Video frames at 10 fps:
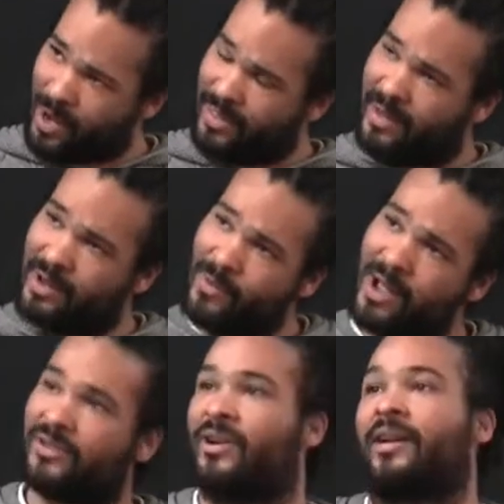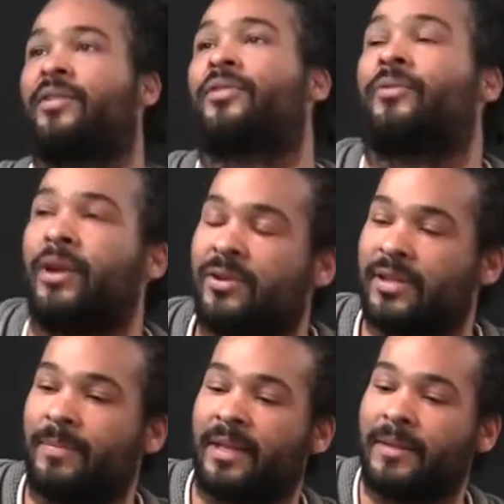I think it was, or 93 or
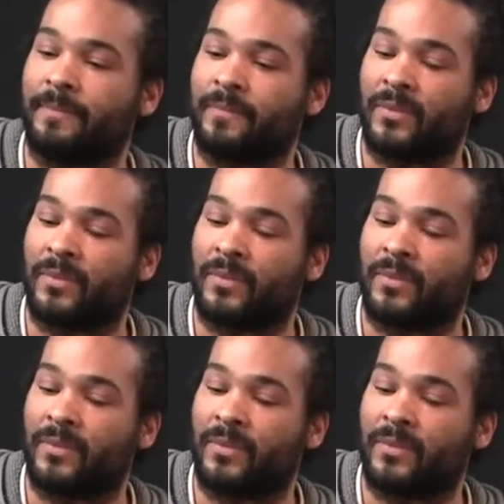something.